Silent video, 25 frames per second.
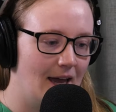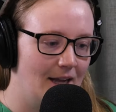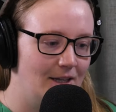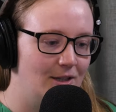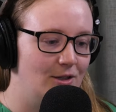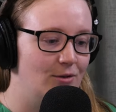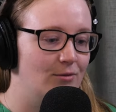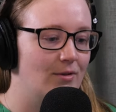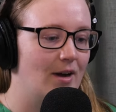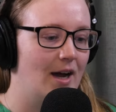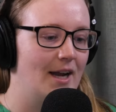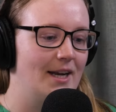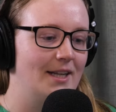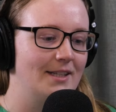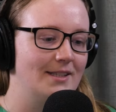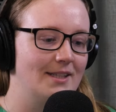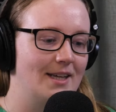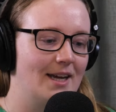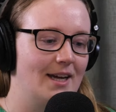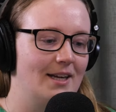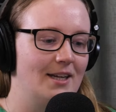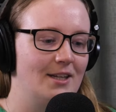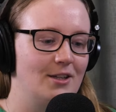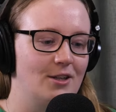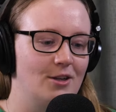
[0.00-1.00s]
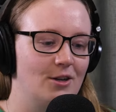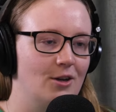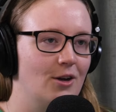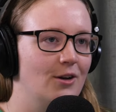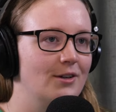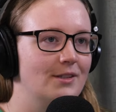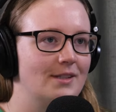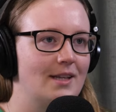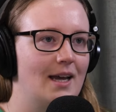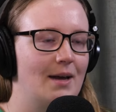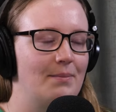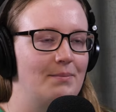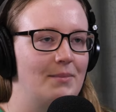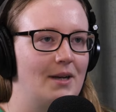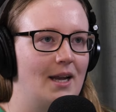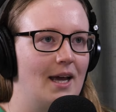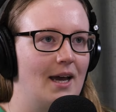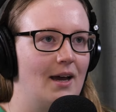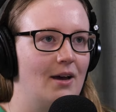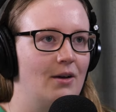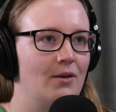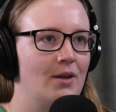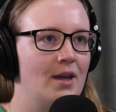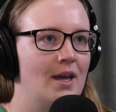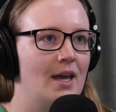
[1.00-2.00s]
Can you write it down in your notes app
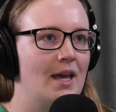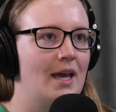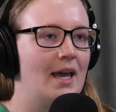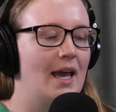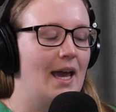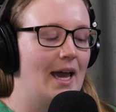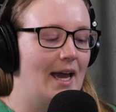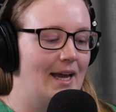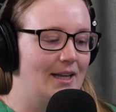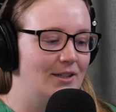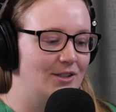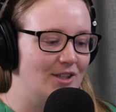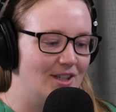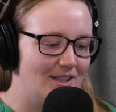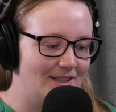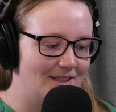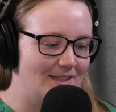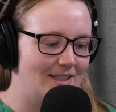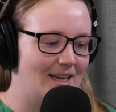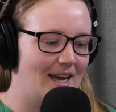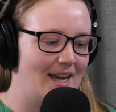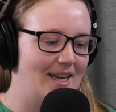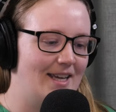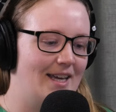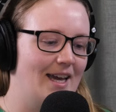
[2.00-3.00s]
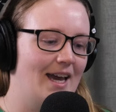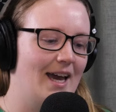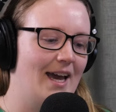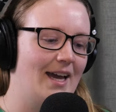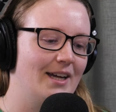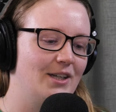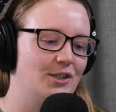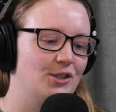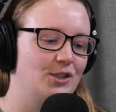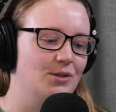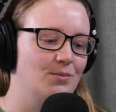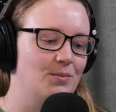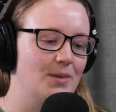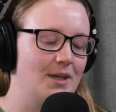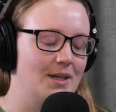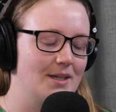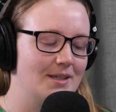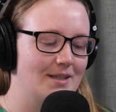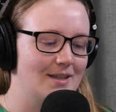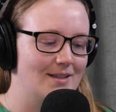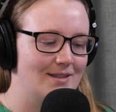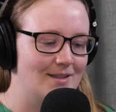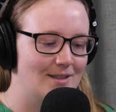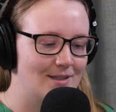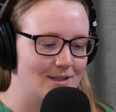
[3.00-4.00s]
now and just take action
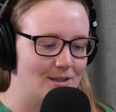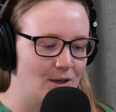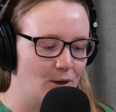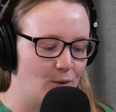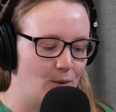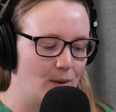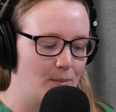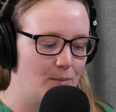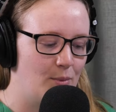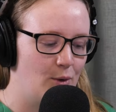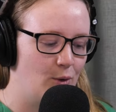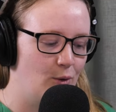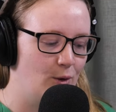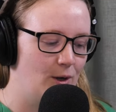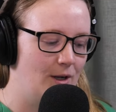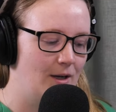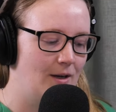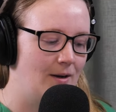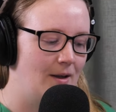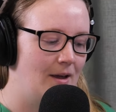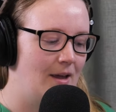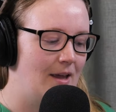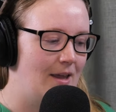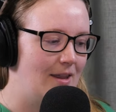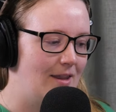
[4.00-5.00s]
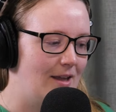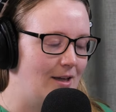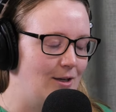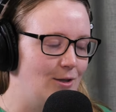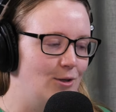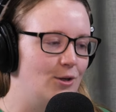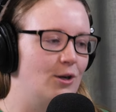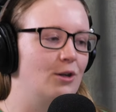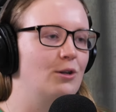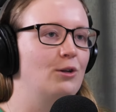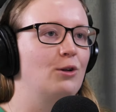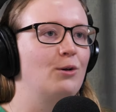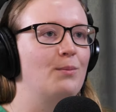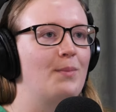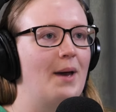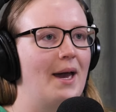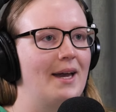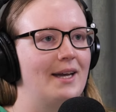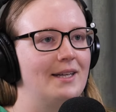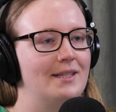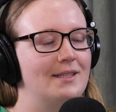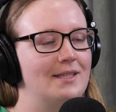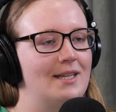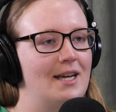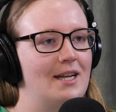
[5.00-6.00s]
because it's so important that you don't look
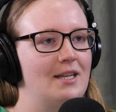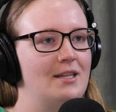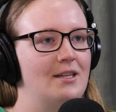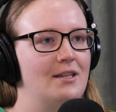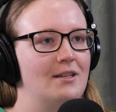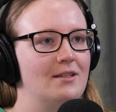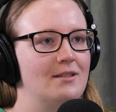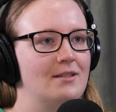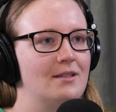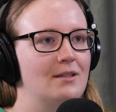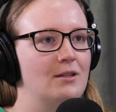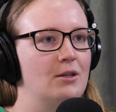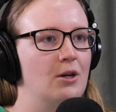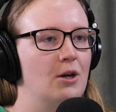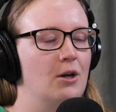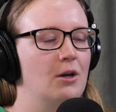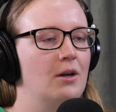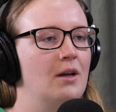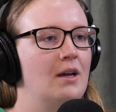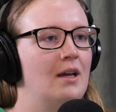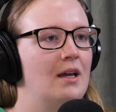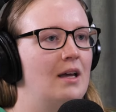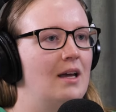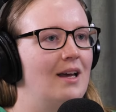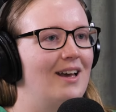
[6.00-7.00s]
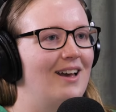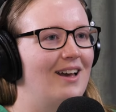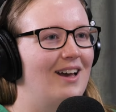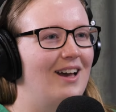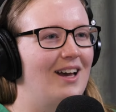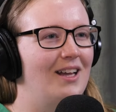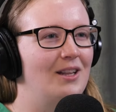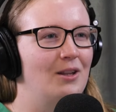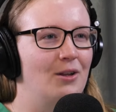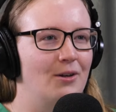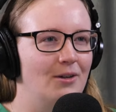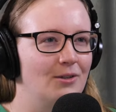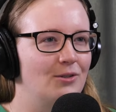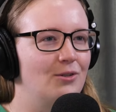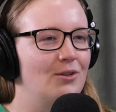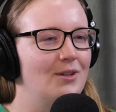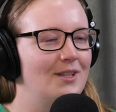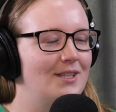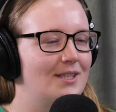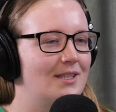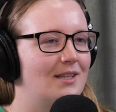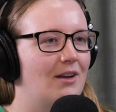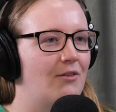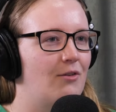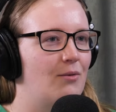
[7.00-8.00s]
back in 10 years and go, I learned
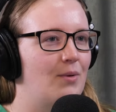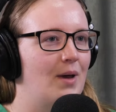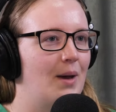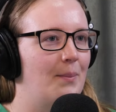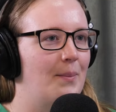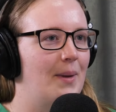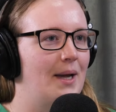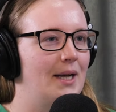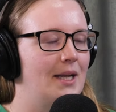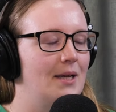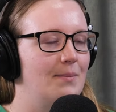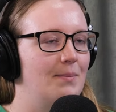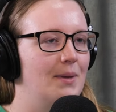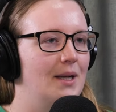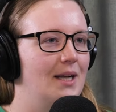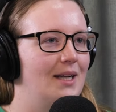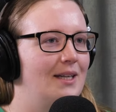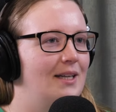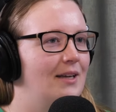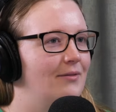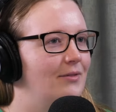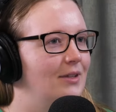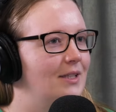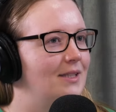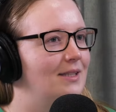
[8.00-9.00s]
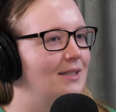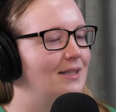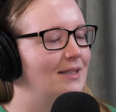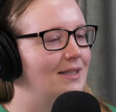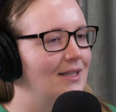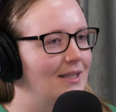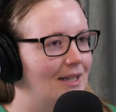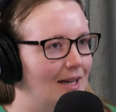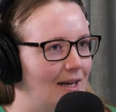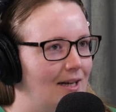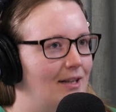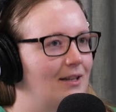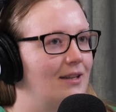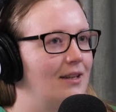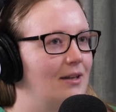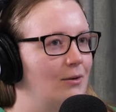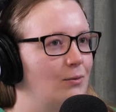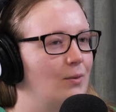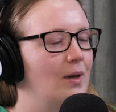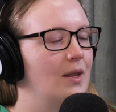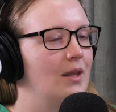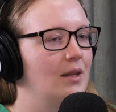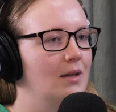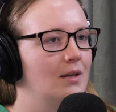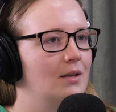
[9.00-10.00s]
all this stuff about money, but I never did
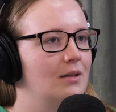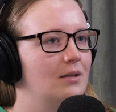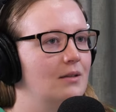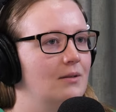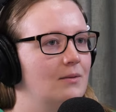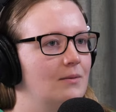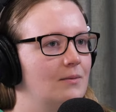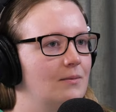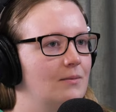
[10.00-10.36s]
anything with it.